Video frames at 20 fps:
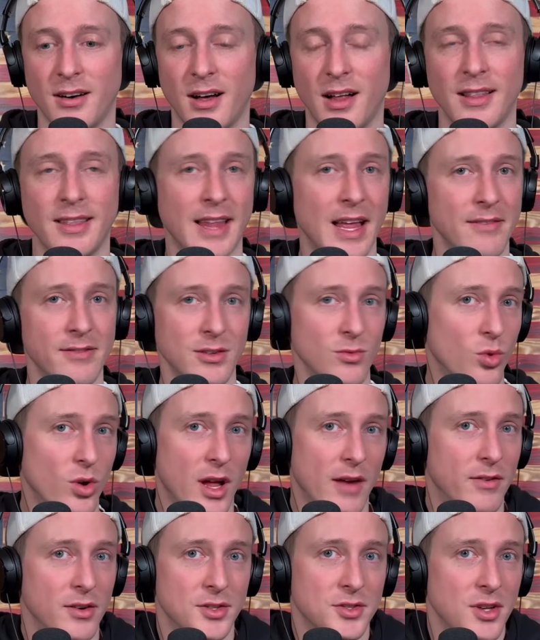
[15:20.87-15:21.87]
11,
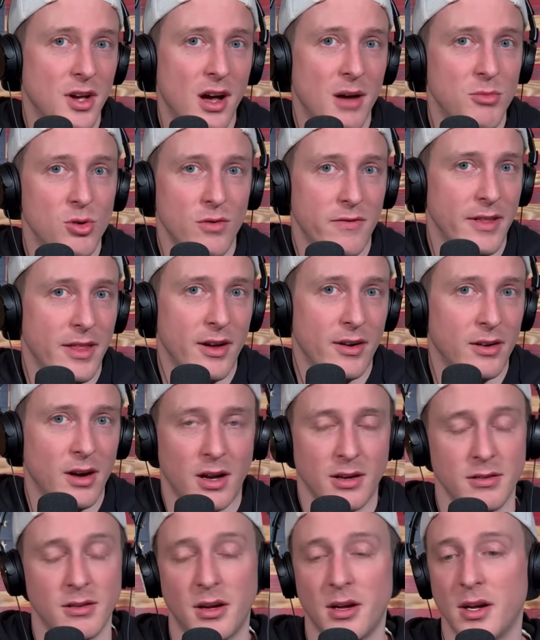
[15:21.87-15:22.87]
whatever Saw movie they're on.